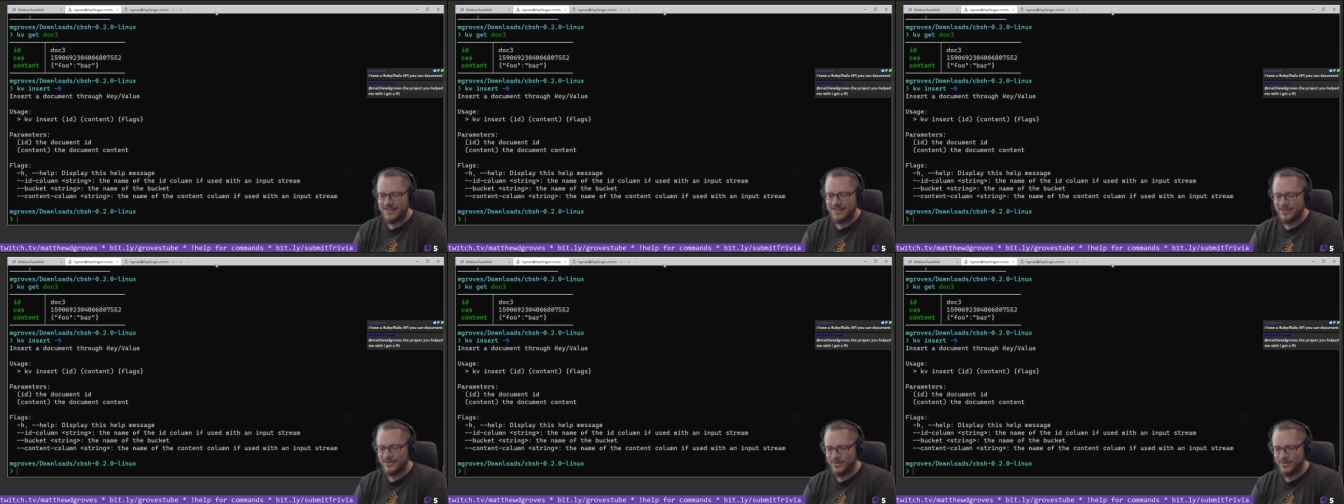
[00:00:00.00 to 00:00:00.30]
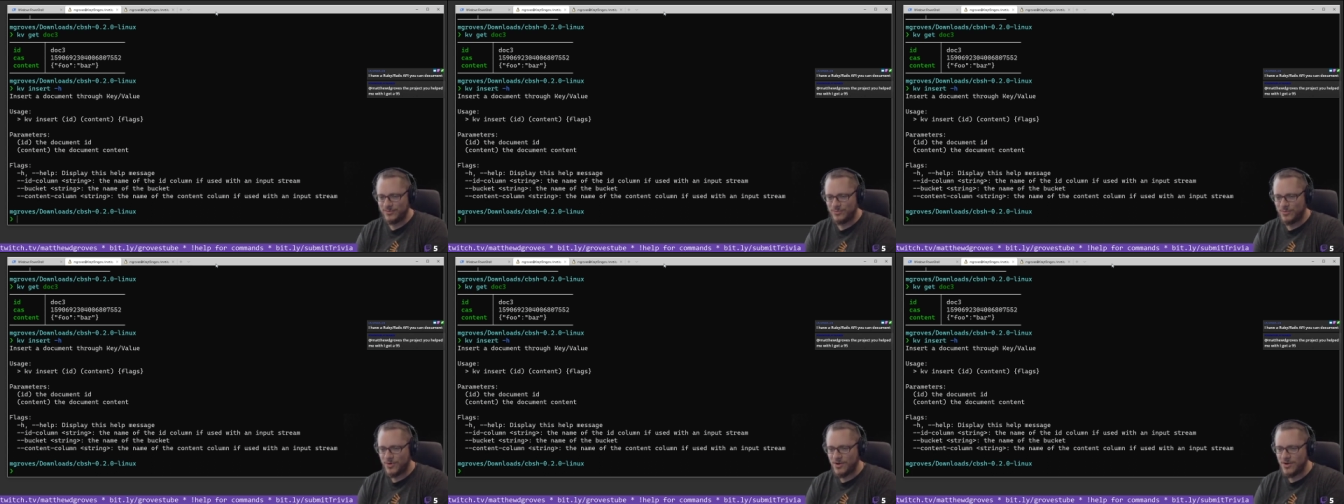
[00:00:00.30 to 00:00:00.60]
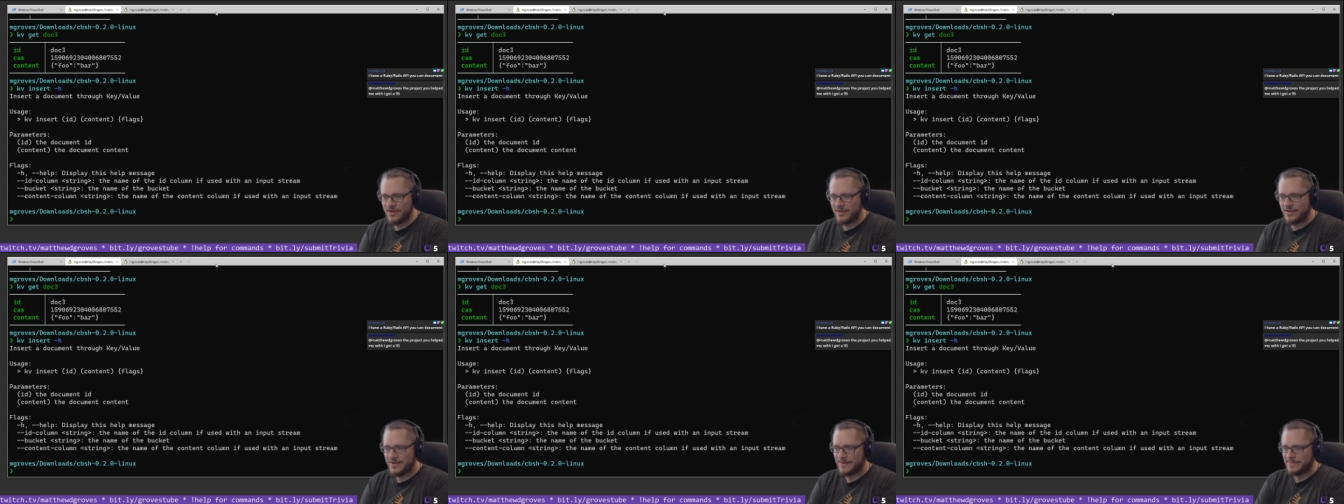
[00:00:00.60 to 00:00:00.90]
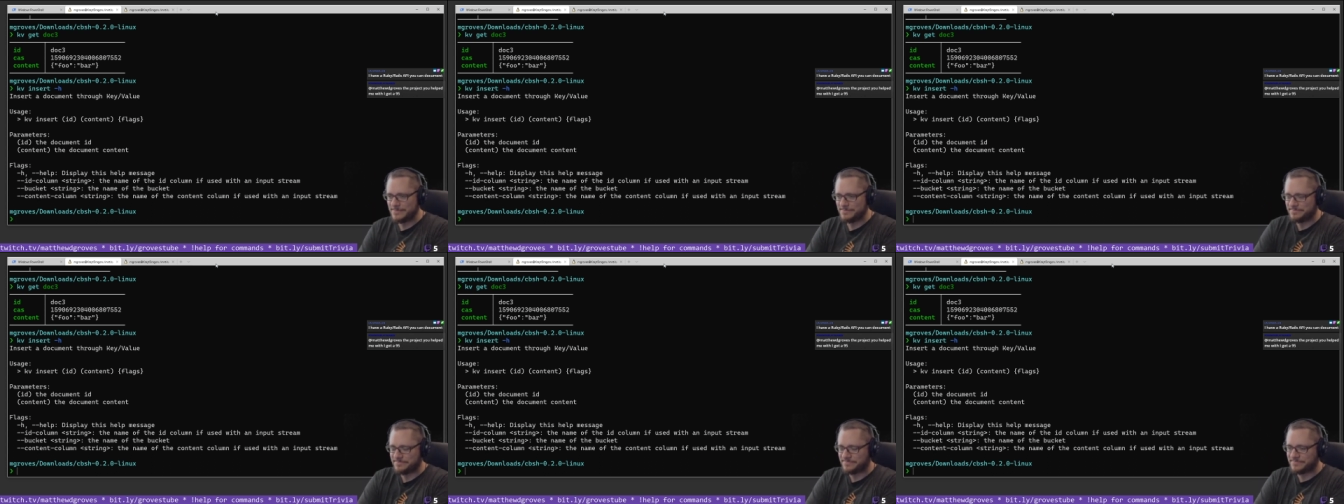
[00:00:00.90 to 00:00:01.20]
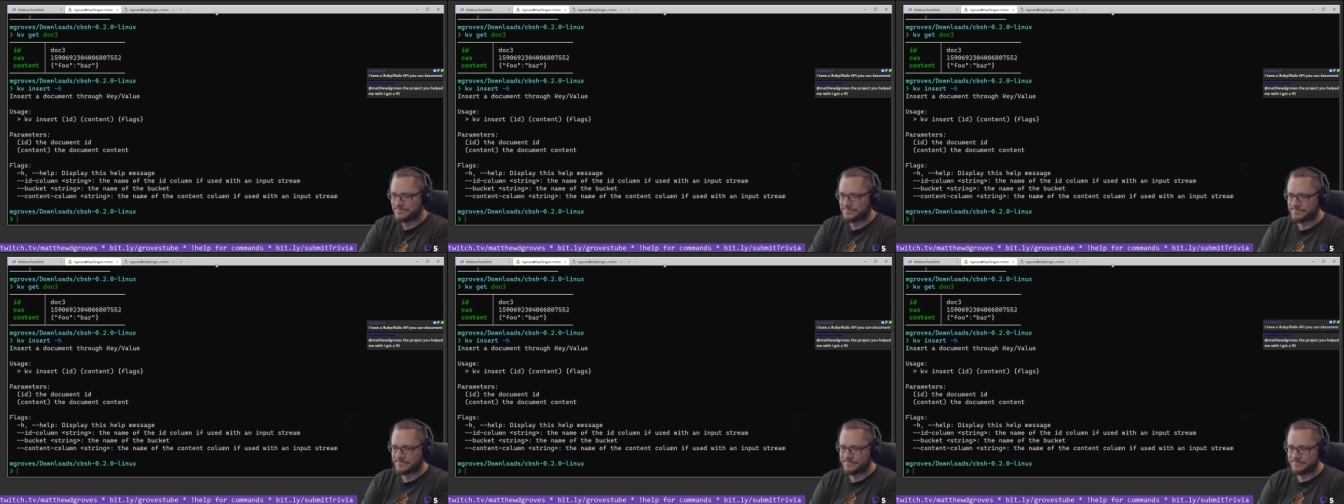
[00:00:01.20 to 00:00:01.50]
Good work.
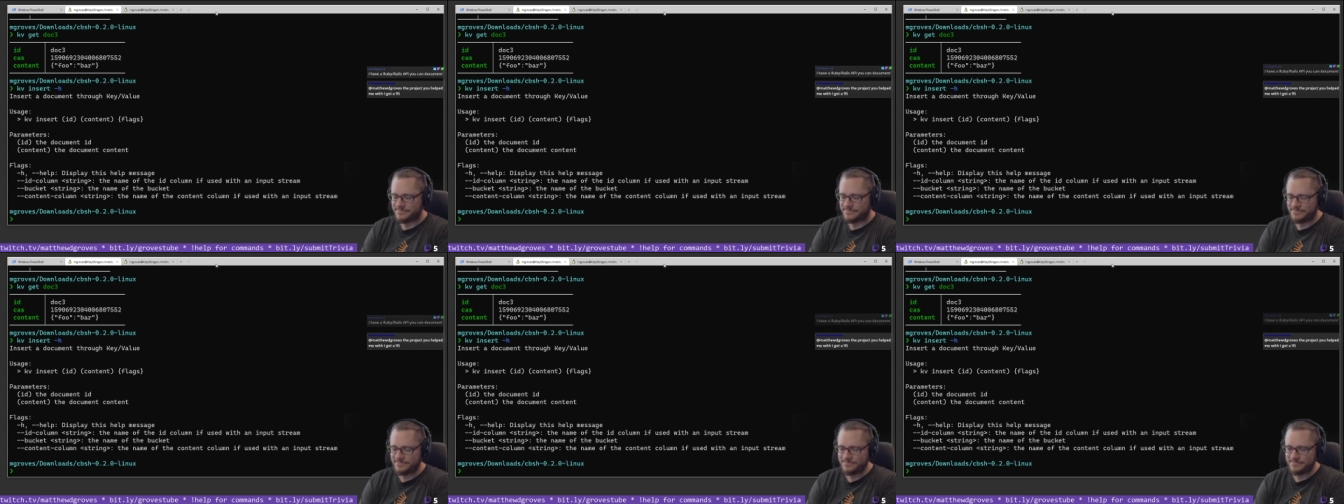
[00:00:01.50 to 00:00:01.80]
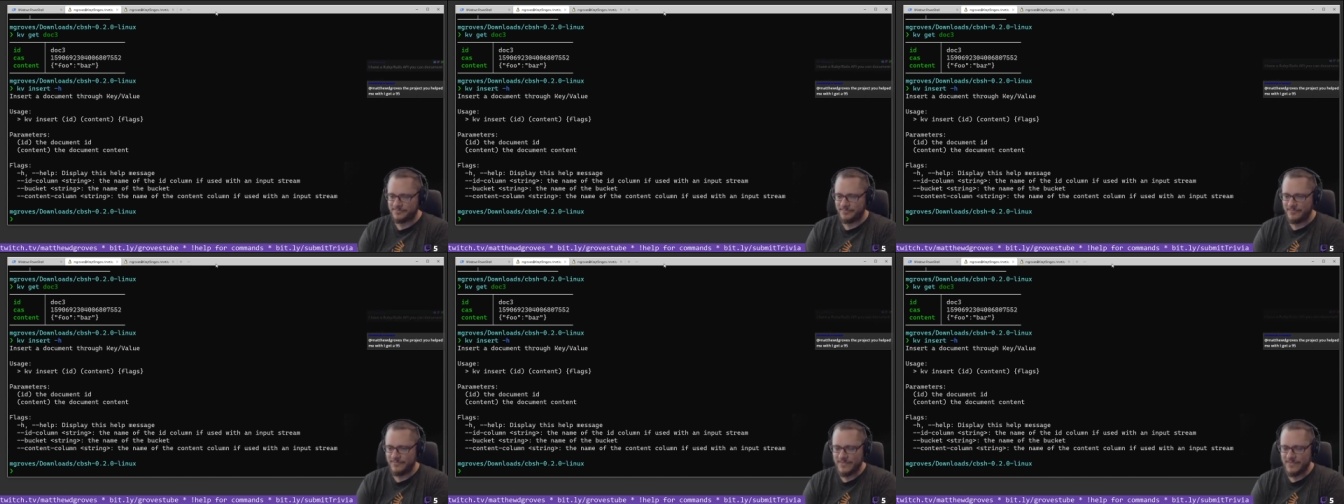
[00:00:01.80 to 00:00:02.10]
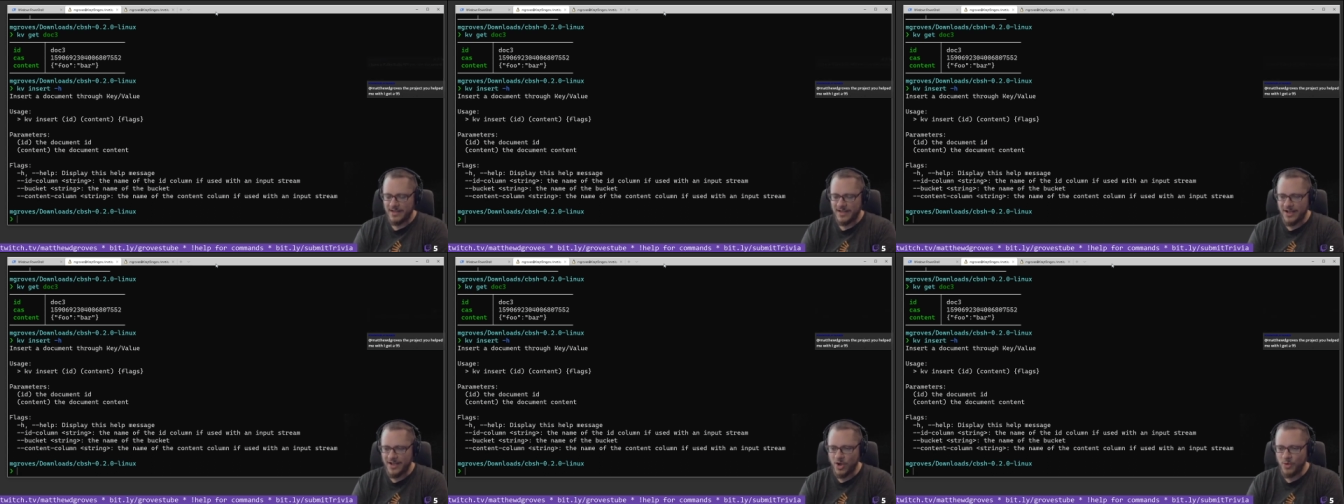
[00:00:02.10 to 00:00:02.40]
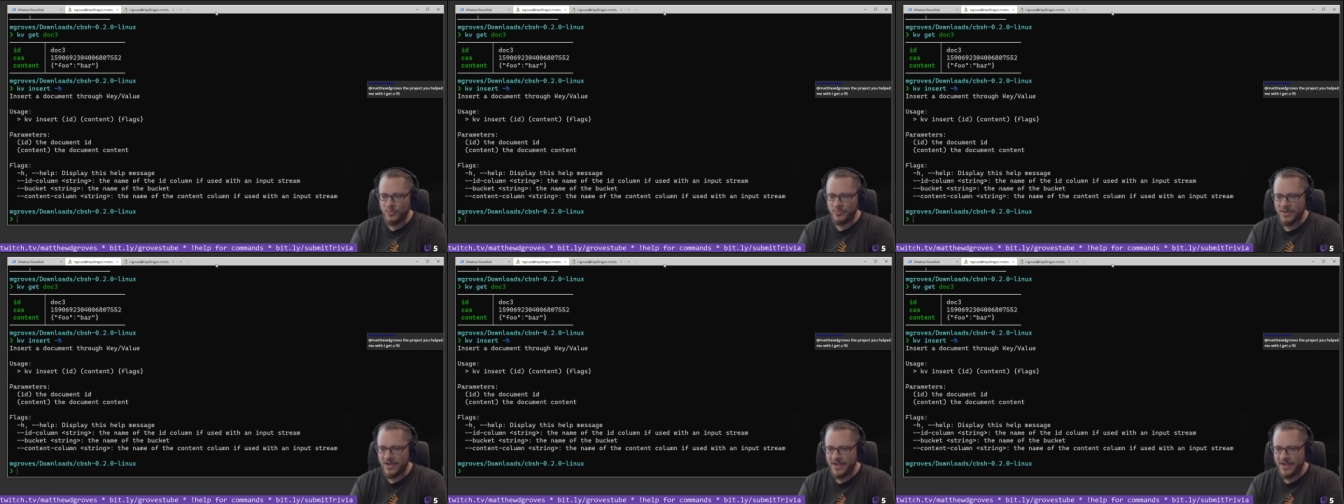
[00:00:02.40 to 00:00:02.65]
I hope